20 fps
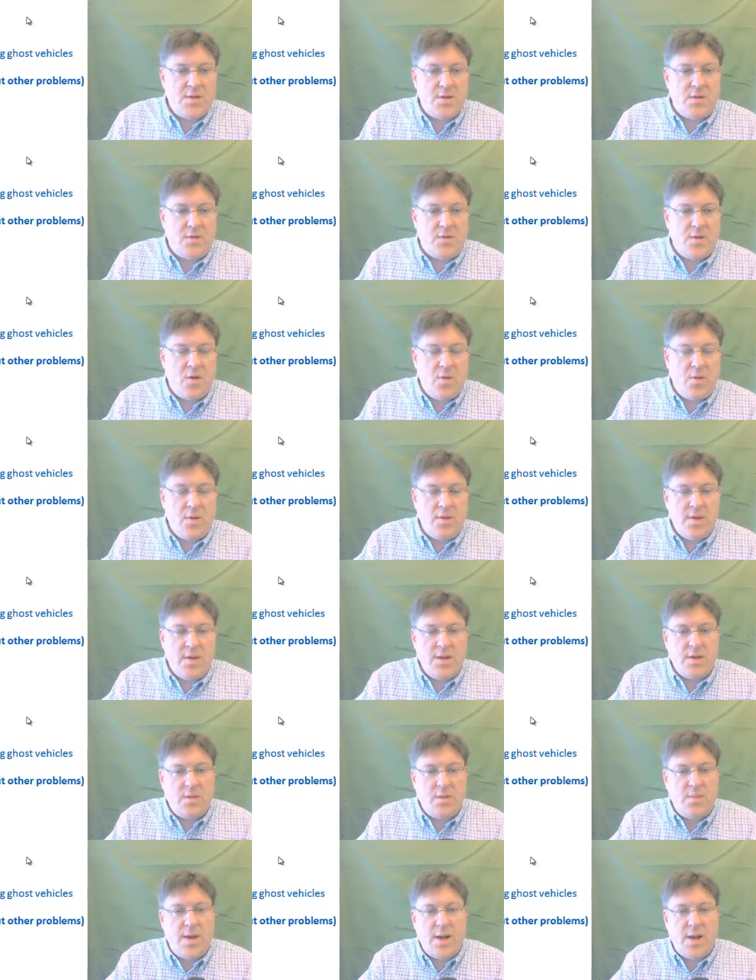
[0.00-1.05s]
The only thing at the
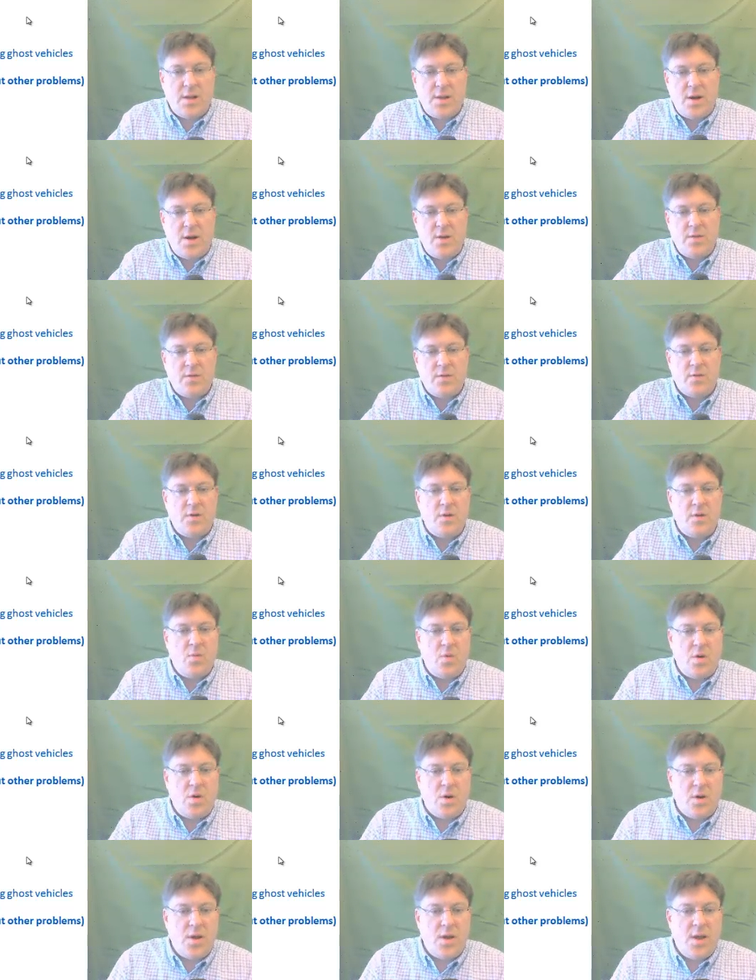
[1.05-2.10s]
MAC layer that's going to work
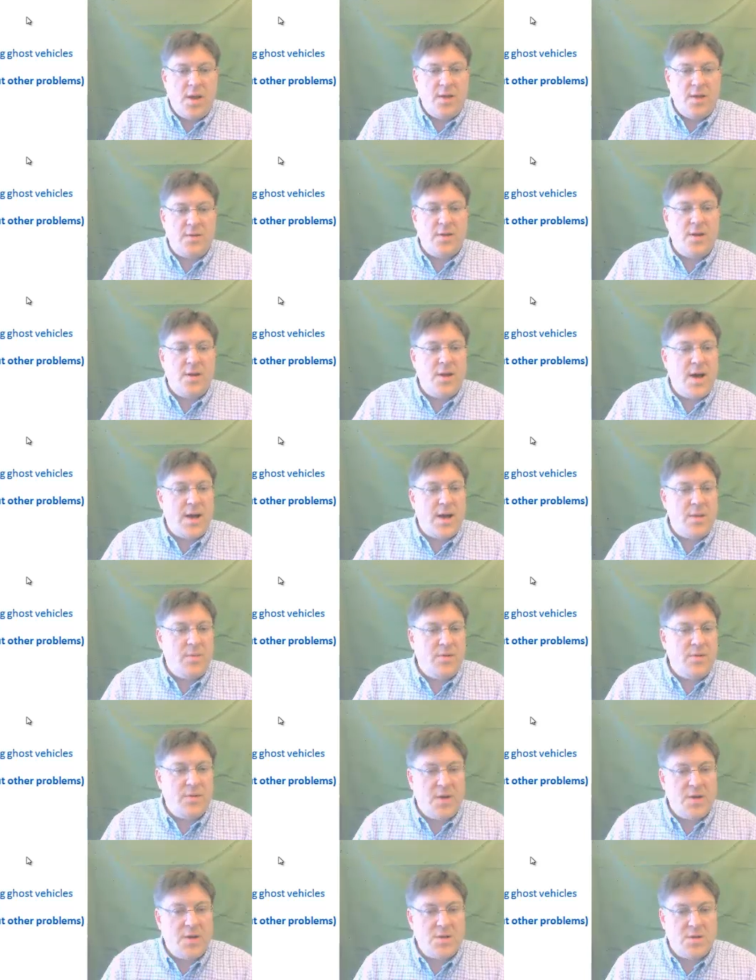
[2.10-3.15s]
is
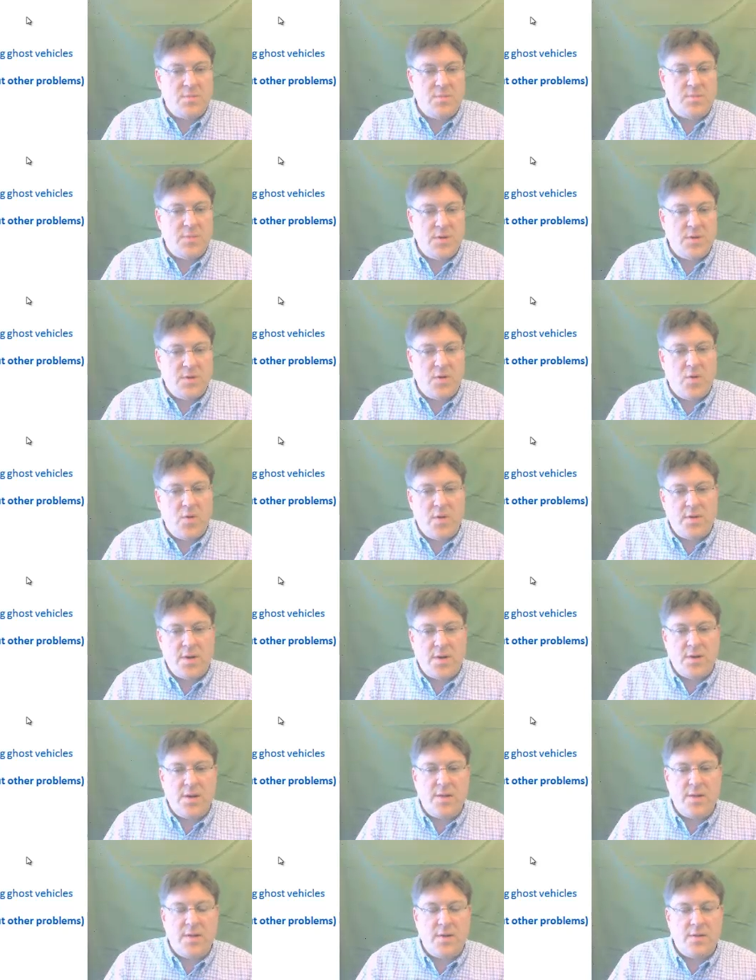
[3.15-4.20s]
anonymization. It's the only technique
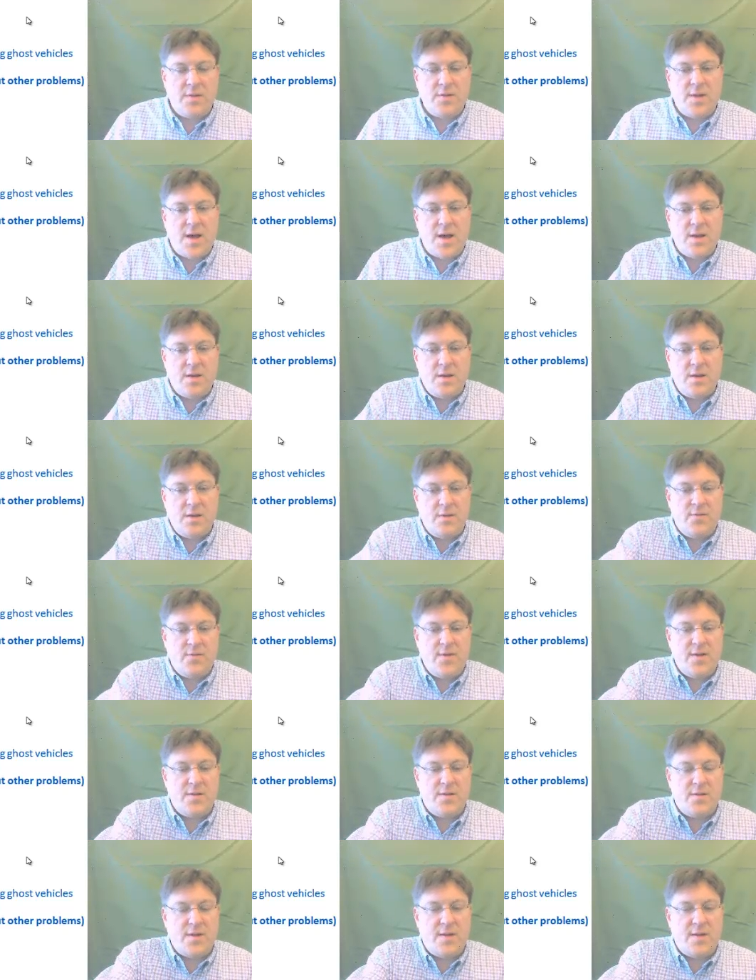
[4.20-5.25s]
that does not defeat
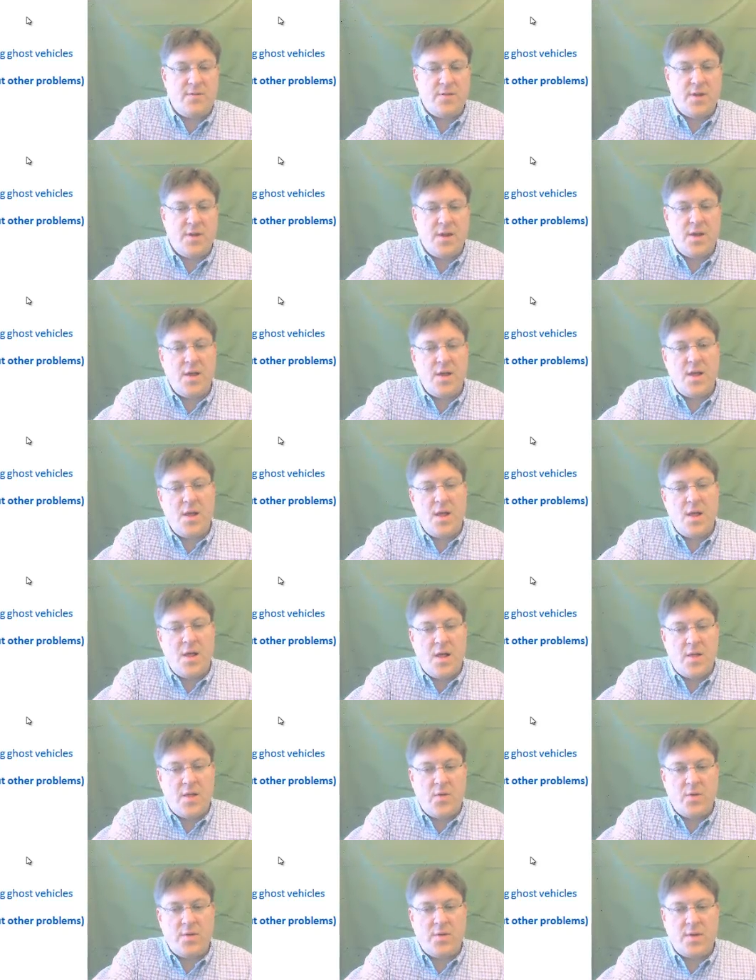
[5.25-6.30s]
safety, although
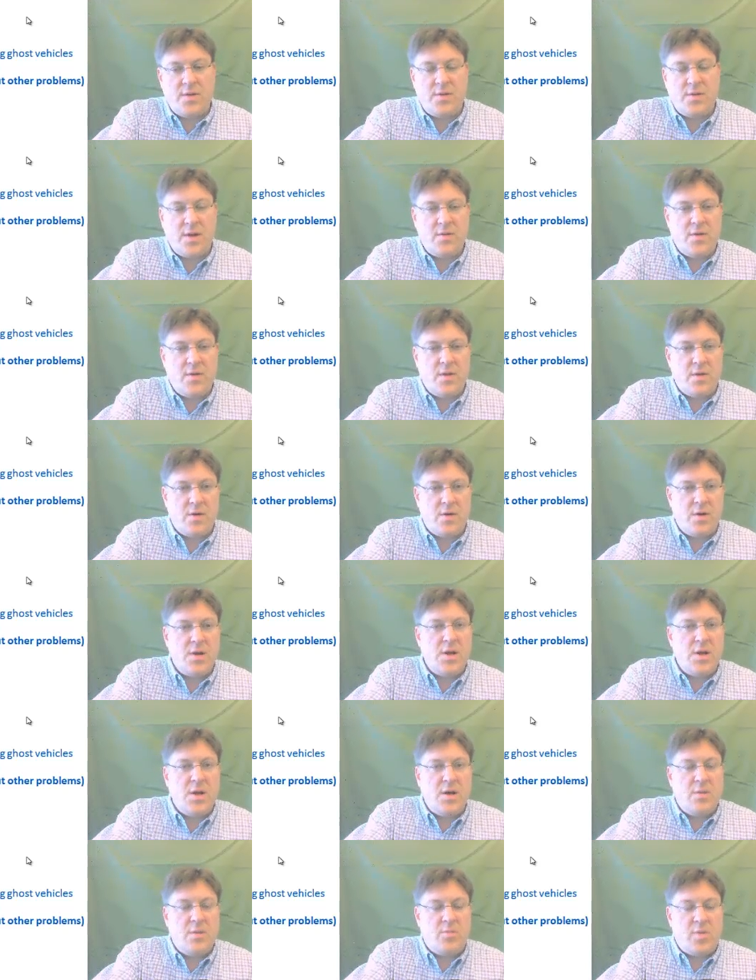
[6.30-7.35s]
it does have other
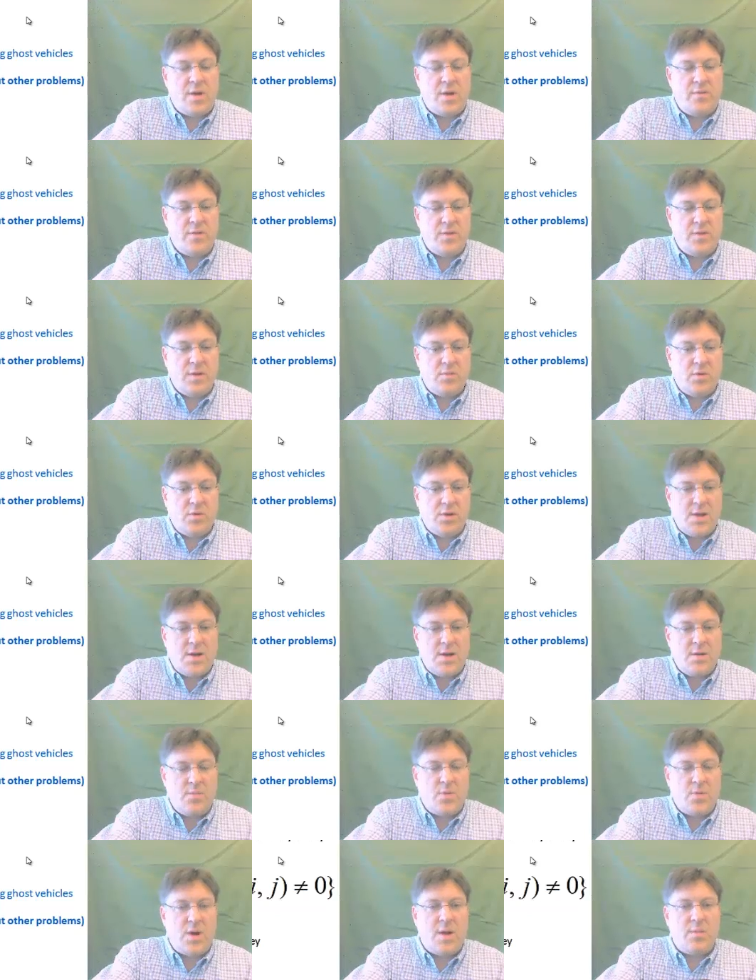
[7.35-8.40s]
privacy-related
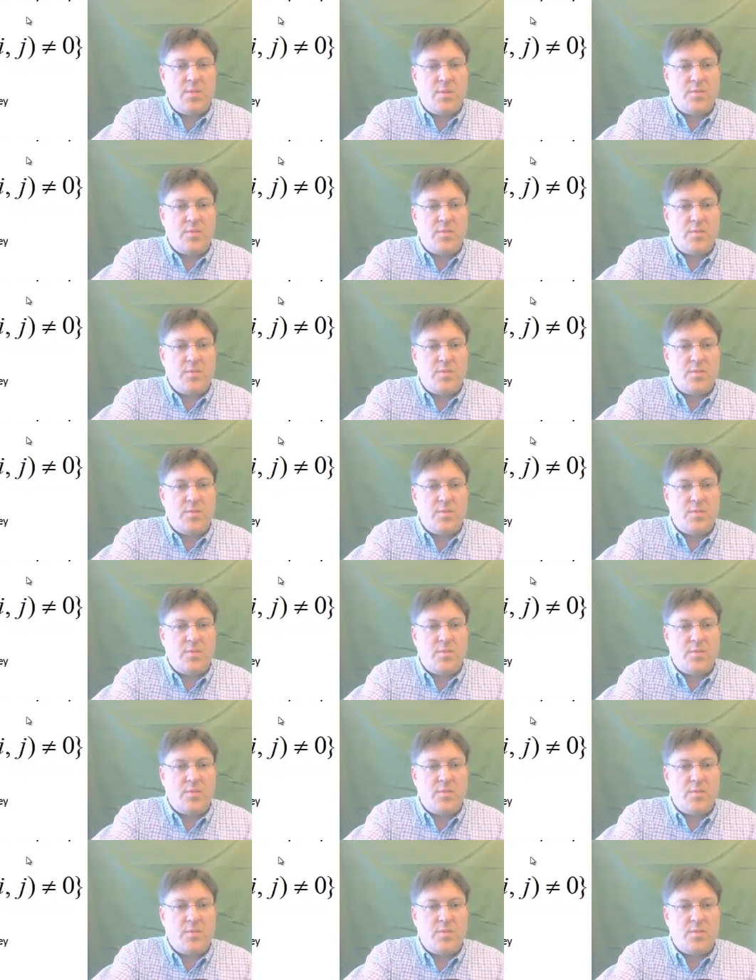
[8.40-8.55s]
problems.